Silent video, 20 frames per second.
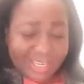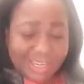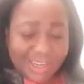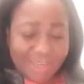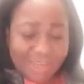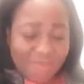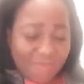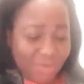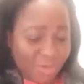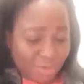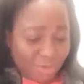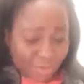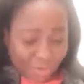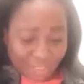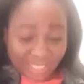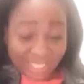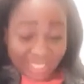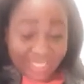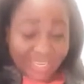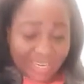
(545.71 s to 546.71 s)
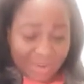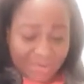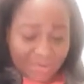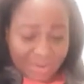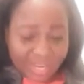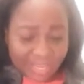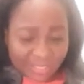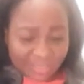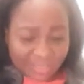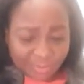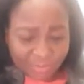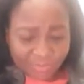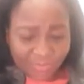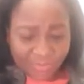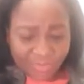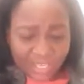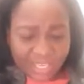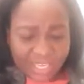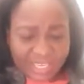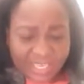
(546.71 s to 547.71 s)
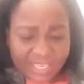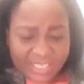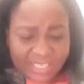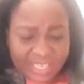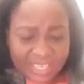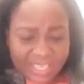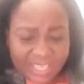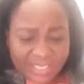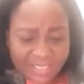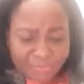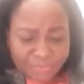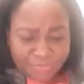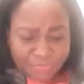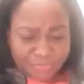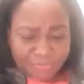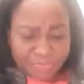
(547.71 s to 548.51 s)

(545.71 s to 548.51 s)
everybody was declaring it. And he says,